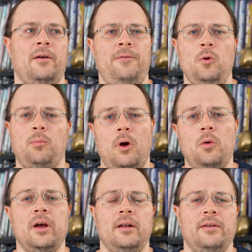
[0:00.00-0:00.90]
a few
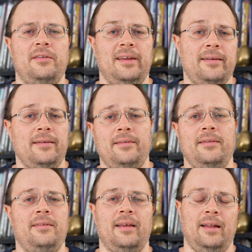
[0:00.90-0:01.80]
broken
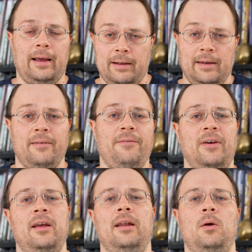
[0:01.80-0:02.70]
sentences that like didn't
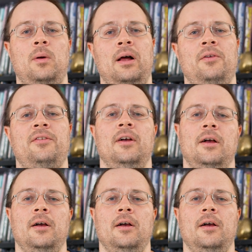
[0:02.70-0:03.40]
fit anywhere else,